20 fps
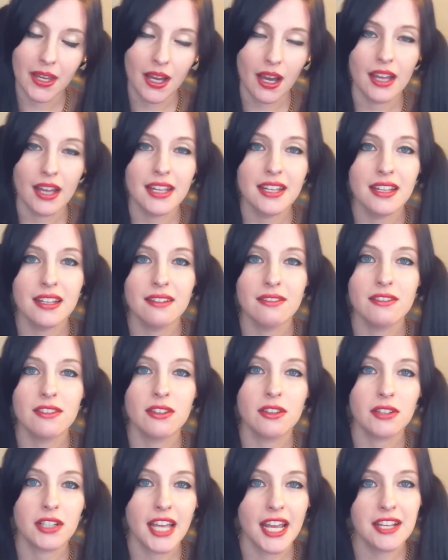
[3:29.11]
In
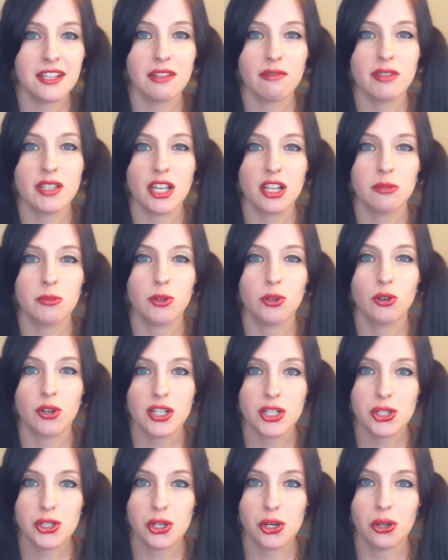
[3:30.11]
the case of Sailor Moon
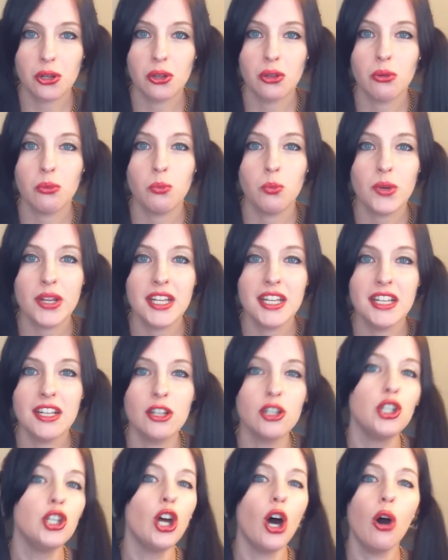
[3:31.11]
Crystal, we
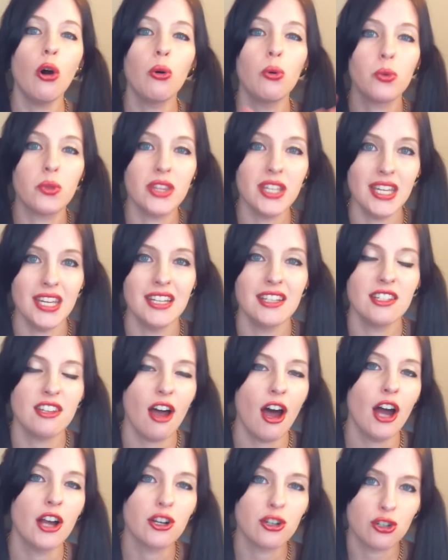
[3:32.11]
know the
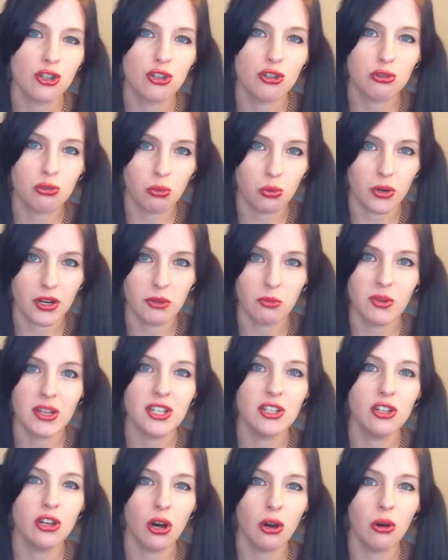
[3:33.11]
entire story. We
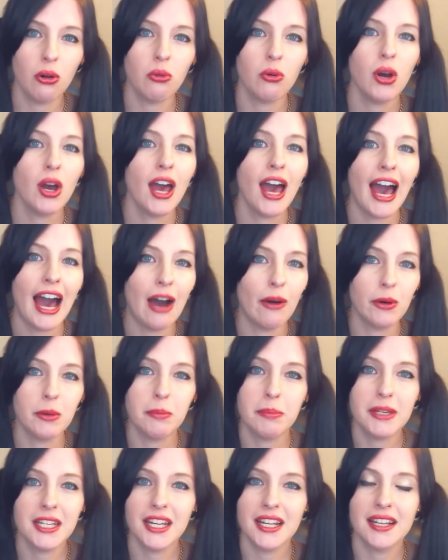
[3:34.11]
know how it
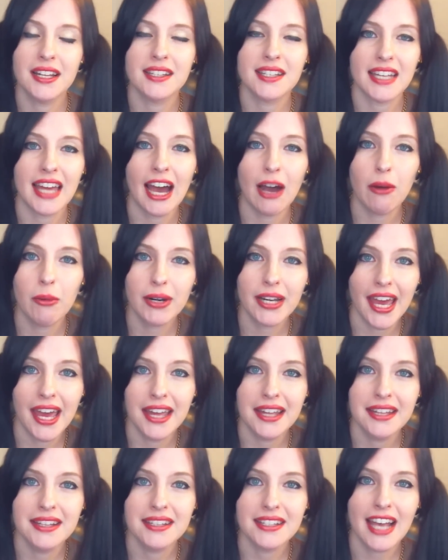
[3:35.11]
begins and how it
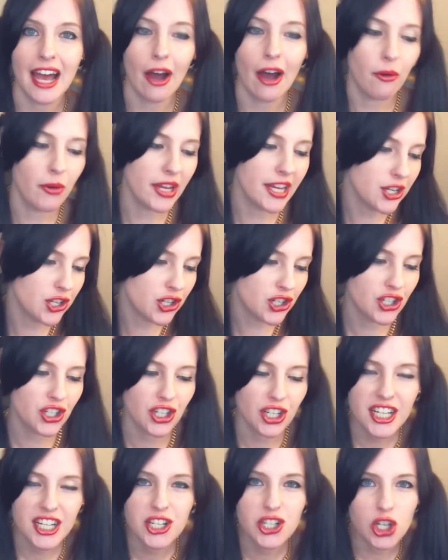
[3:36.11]
ends, how each
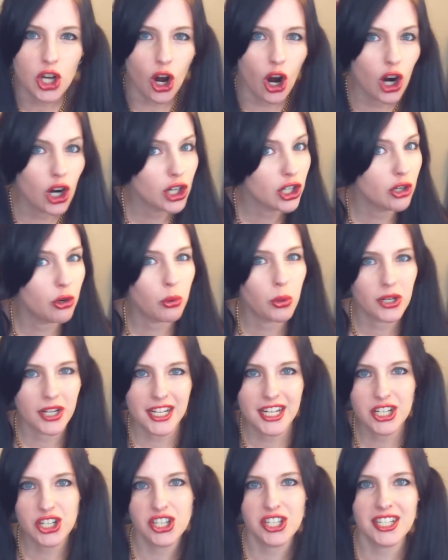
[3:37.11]
arc or
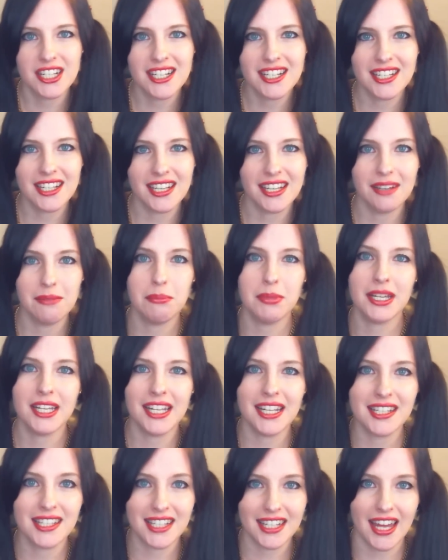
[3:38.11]
each season
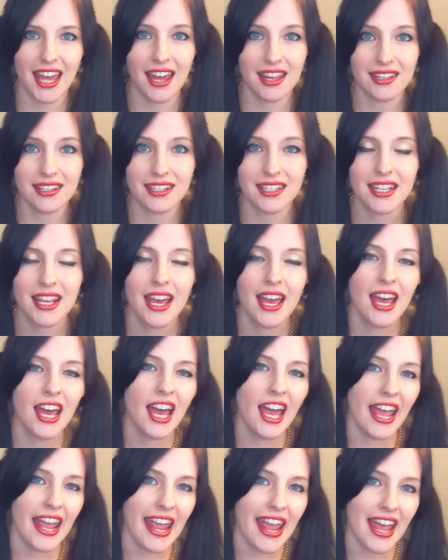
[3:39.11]
begins and ends.
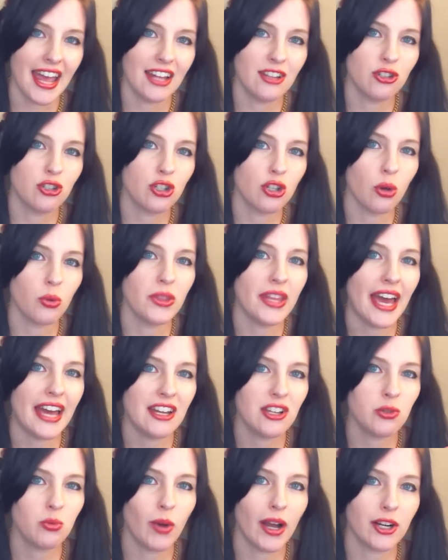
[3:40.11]
And so that
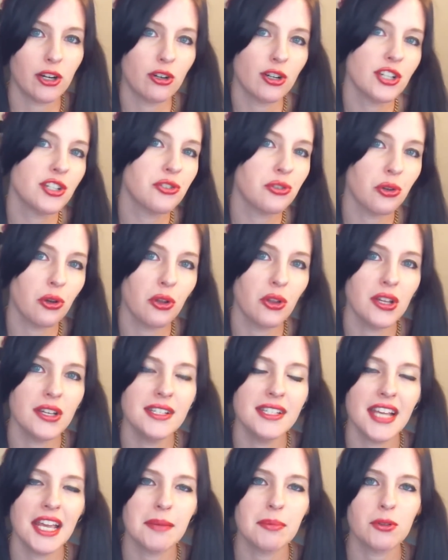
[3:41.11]
is why Crystal
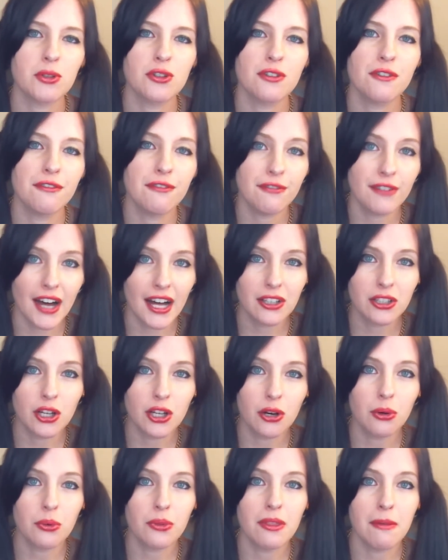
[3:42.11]
is able to
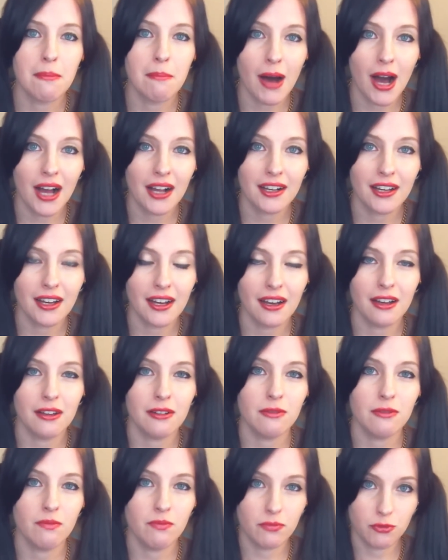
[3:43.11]
follow the
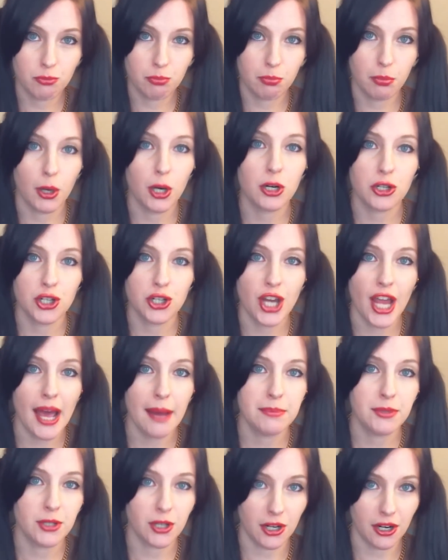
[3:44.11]
manga per
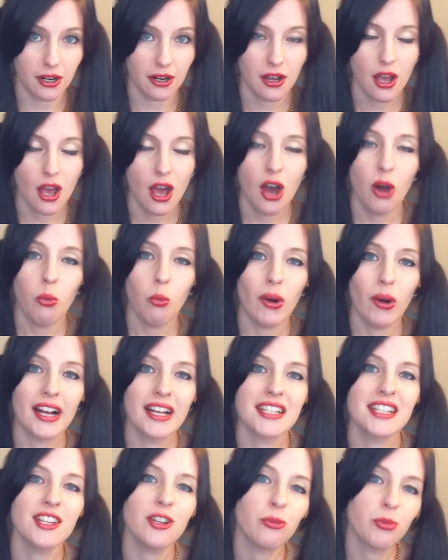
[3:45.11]
chapter,
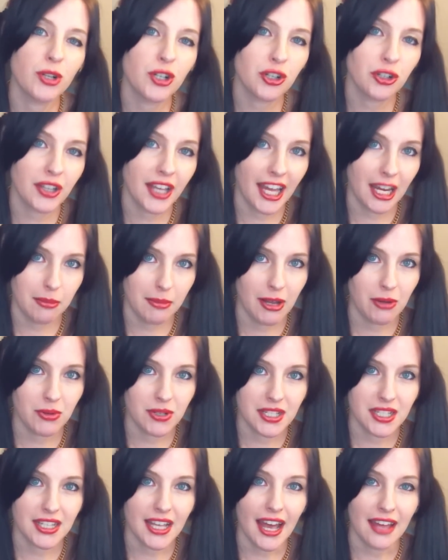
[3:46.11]
whereas the original anime
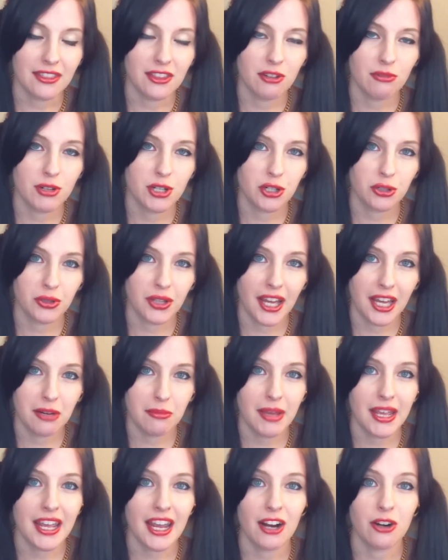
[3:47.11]
was not. The original
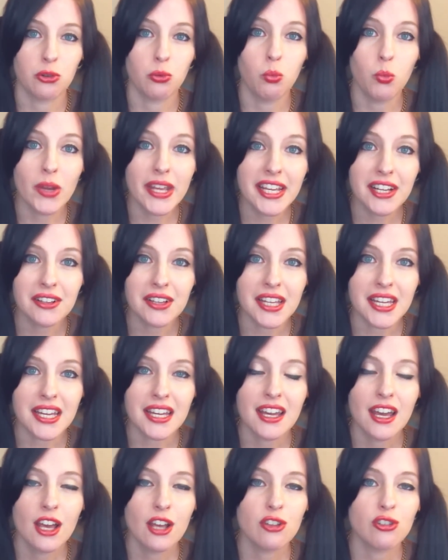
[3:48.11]
anime aired weekly,
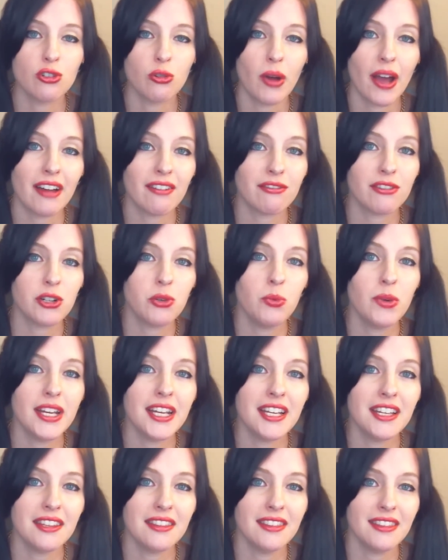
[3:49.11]
so every
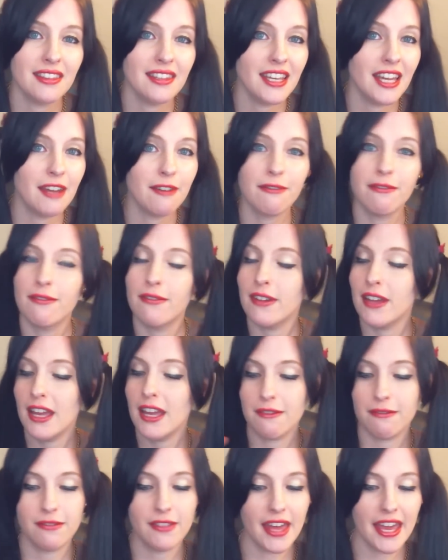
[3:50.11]
week, if
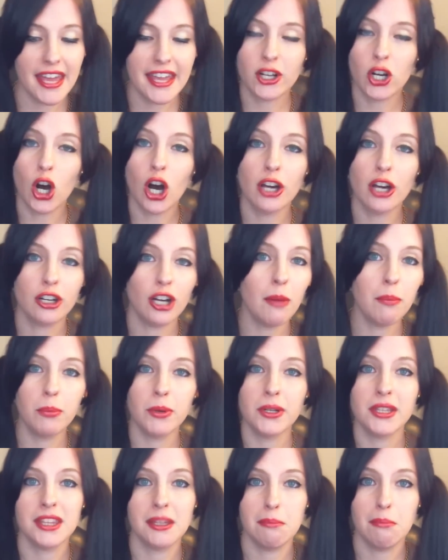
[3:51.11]
they caught up
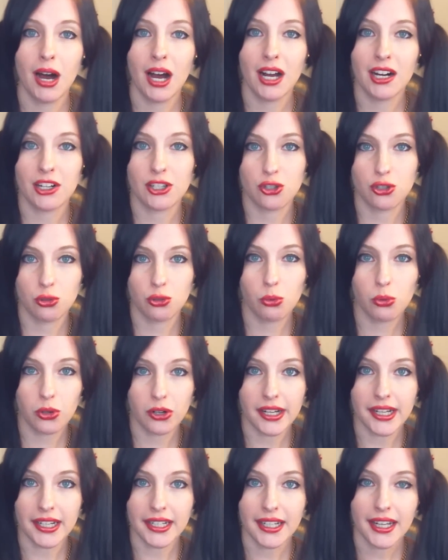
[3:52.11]
with the manga
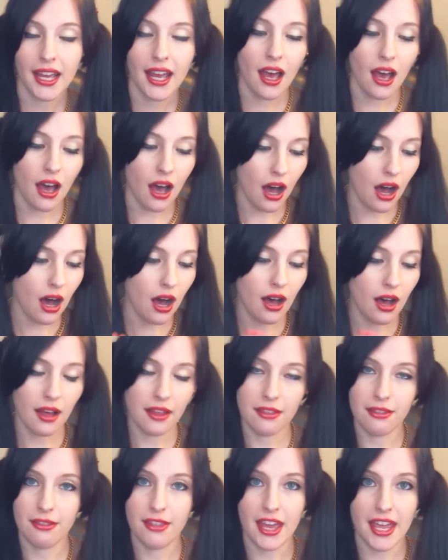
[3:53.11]
story,
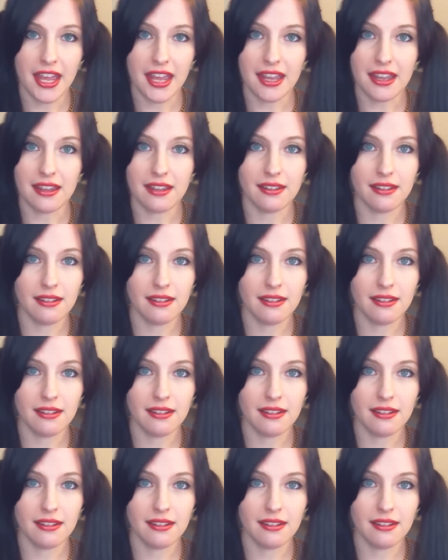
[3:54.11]
they